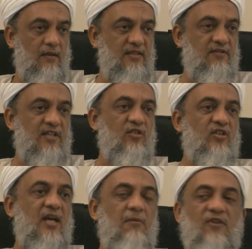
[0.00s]
and they will tell you
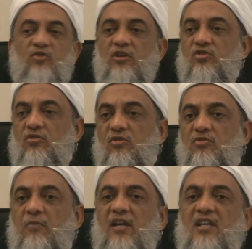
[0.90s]
the name of so and
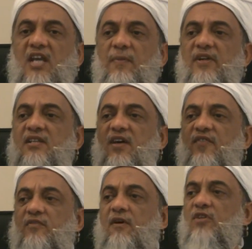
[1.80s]
so. by inke by inka
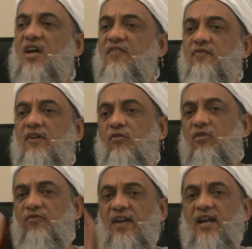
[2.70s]
fatwa, unka fatwa.
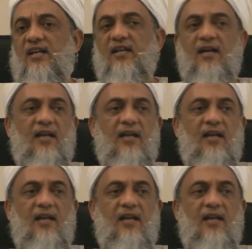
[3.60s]
Kon falane